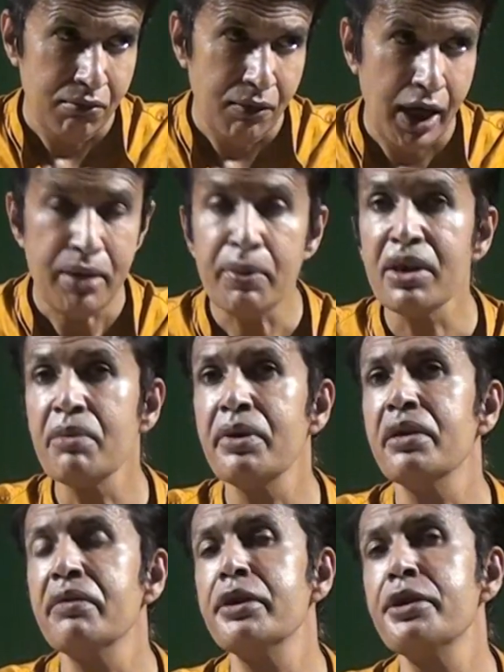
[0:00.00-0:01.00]
at multiple
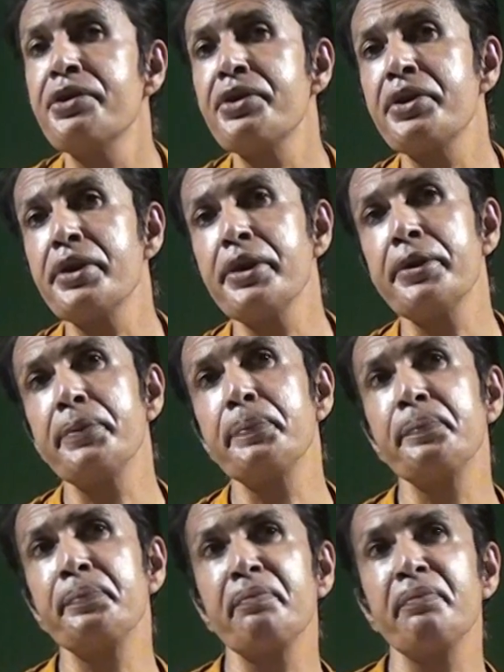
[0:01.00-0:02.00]
levels,
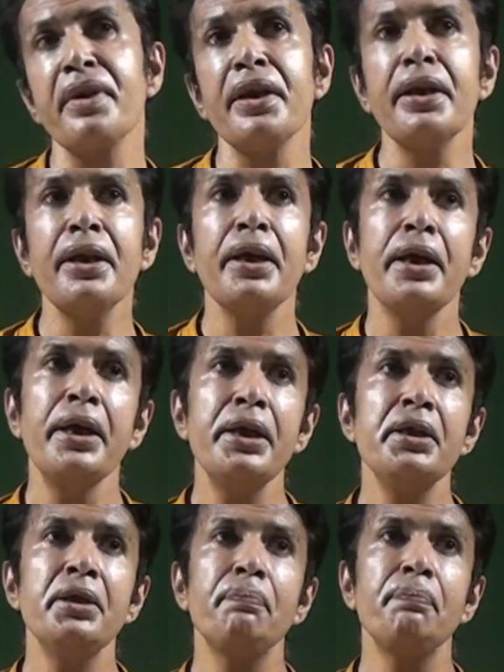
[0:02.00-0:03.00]

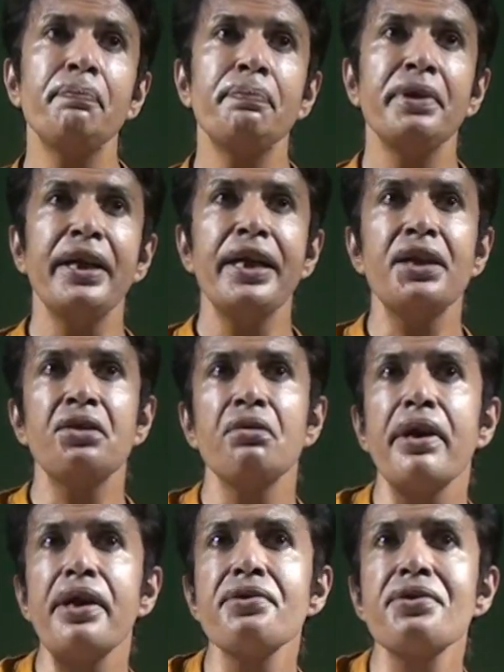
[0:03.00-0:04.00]
the play
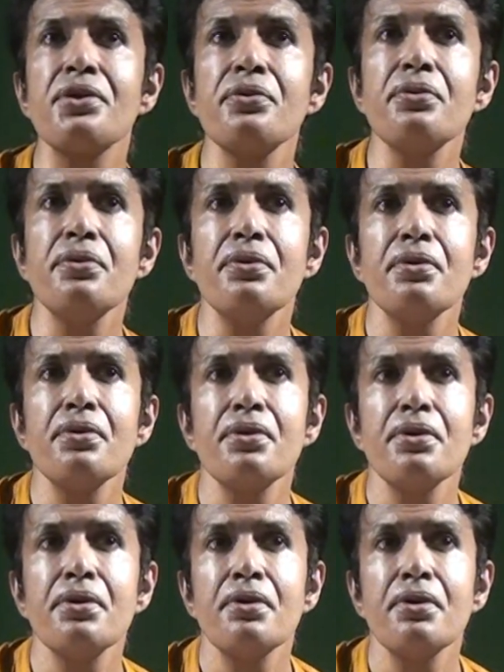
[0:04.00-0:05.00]
tries to
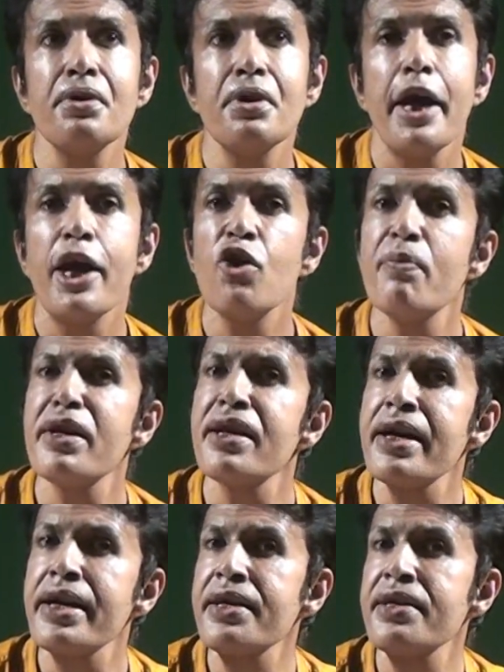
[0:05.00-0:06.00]

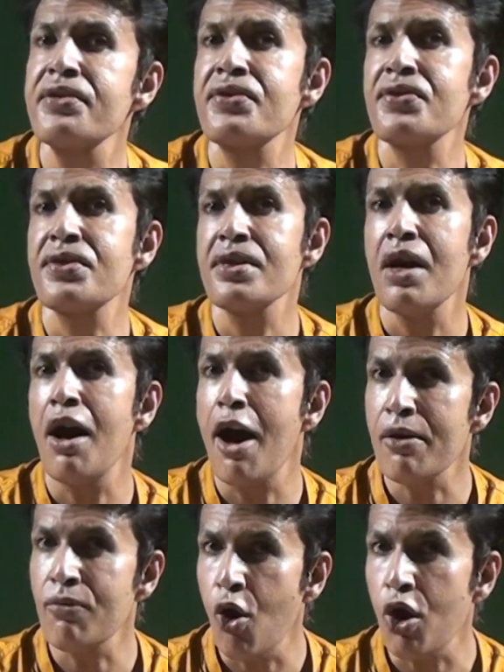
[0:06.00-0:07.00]
humanize
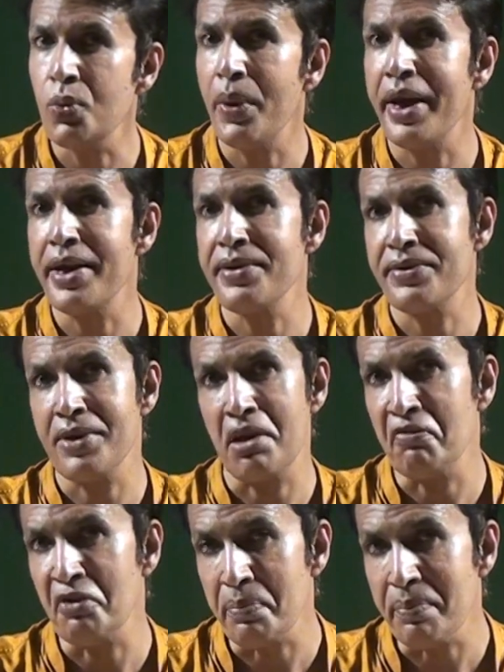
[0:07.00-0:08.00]
our walkways, our
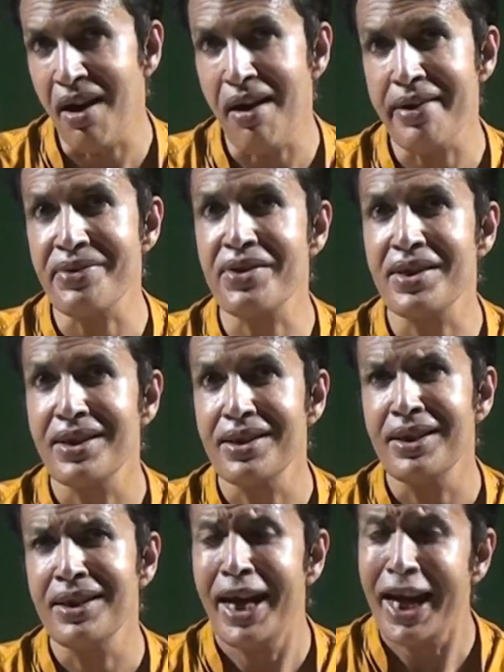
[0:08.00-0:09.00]
footpaths,
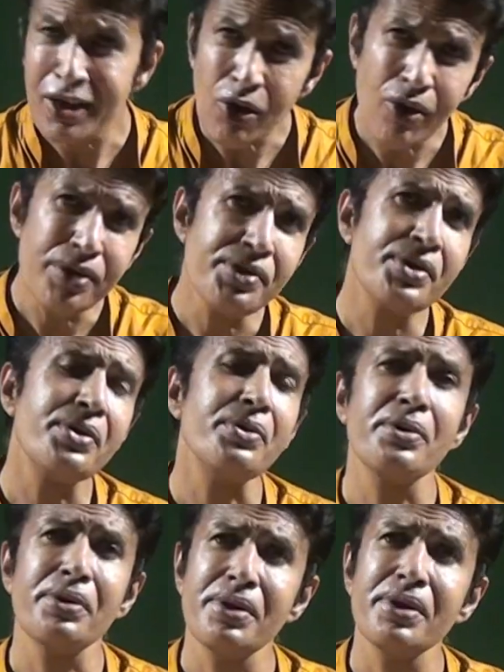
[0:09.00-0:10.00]
and
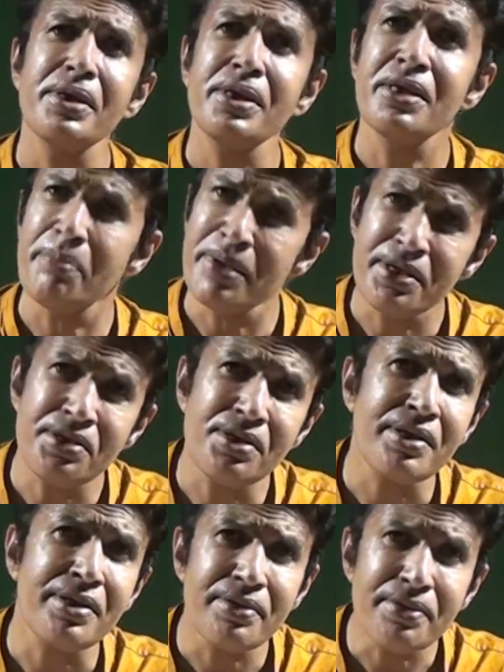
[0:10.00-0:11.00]
also the
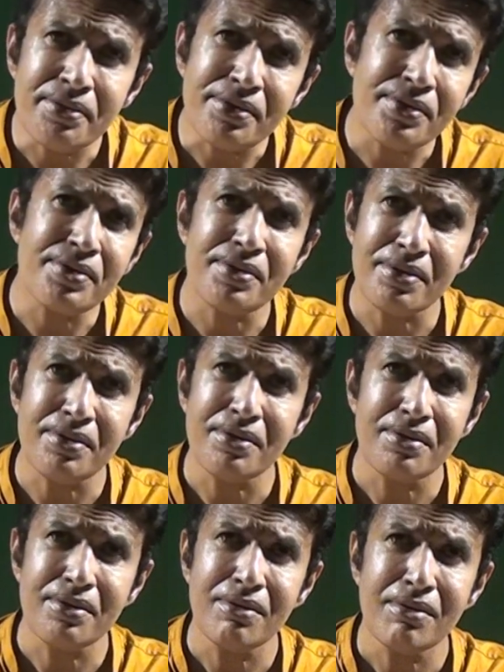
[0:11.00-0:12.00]
pedestrians.
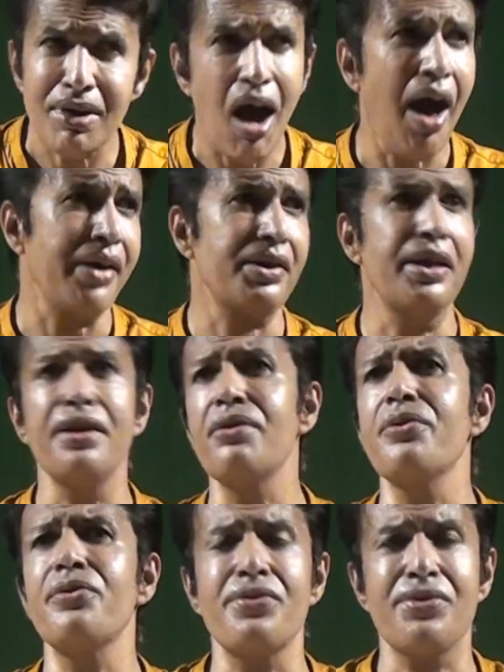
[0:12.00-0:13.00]
not
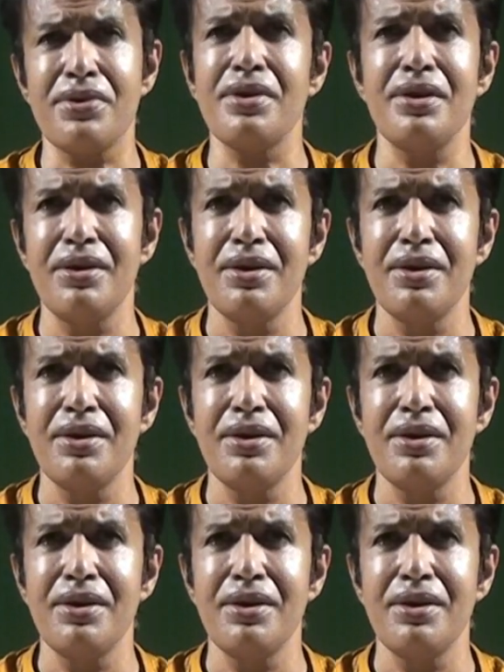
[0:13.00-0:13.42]
heroes.